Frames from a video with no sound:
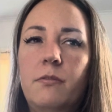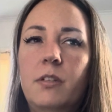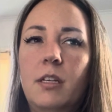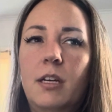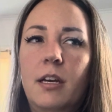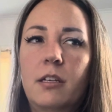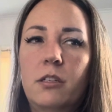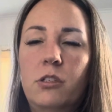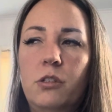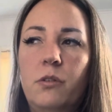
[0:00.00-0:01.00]
to feel like I
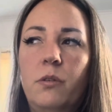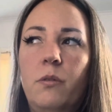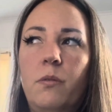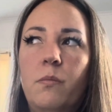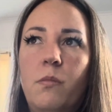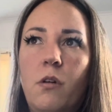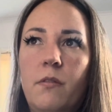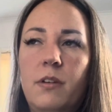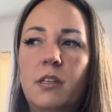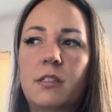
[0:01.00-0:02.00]
could do more
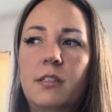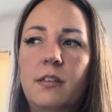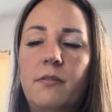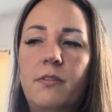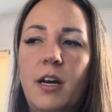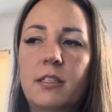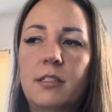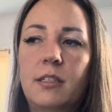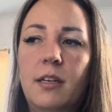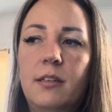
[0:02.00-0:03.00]
of an extended fast
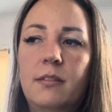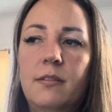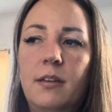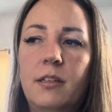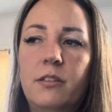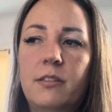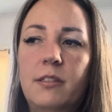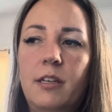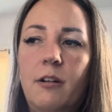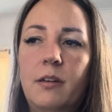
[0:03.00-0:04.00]
again and just
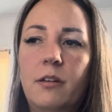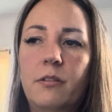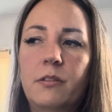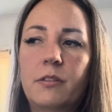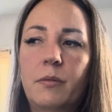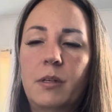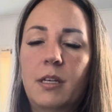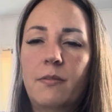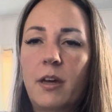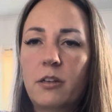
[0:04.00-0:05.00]
see how it goes. I want to
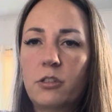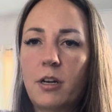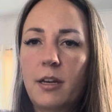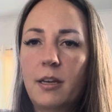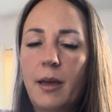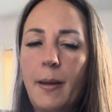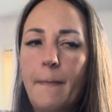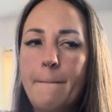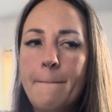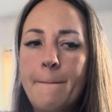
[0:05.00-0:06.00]
give that a try
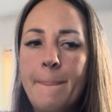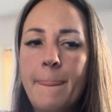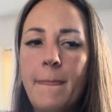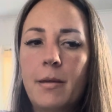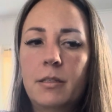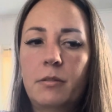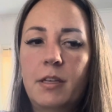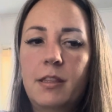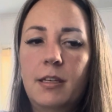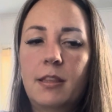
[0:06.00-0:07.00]
again. So I
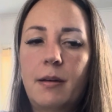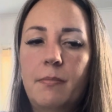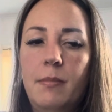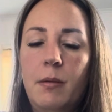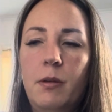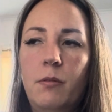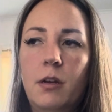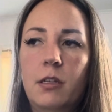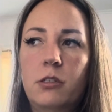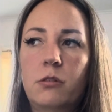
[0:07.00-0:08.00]
think that may be what
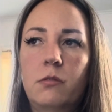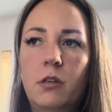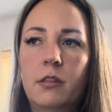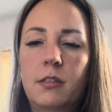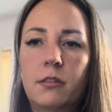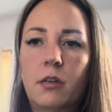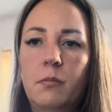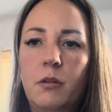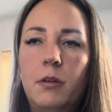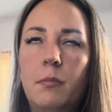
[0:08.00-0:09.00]
I do, not this
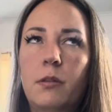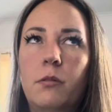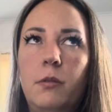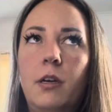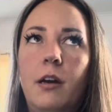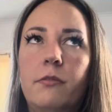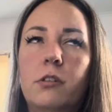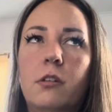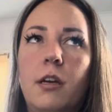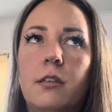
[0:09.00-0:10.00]
coming week, but the week
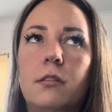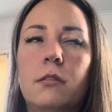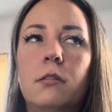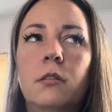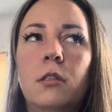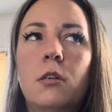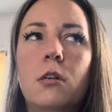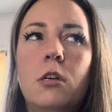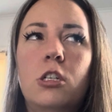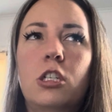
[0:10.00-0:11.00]
after next,
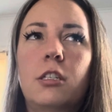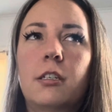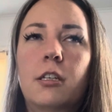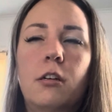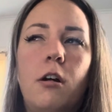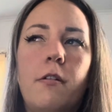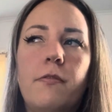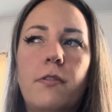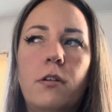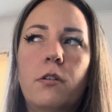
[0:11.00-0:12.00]
just to kick off
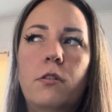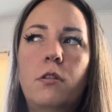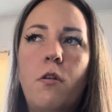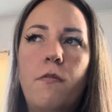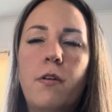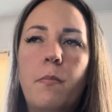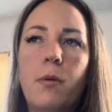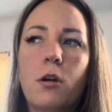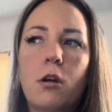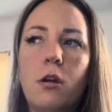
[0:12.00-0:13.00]

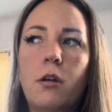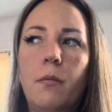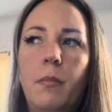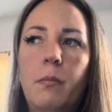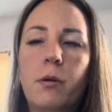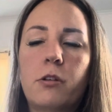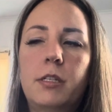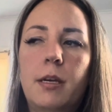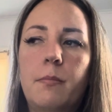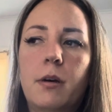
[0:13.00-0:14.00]
November, my
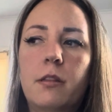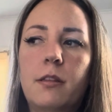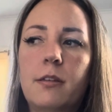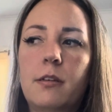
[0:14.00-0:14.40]
birthday month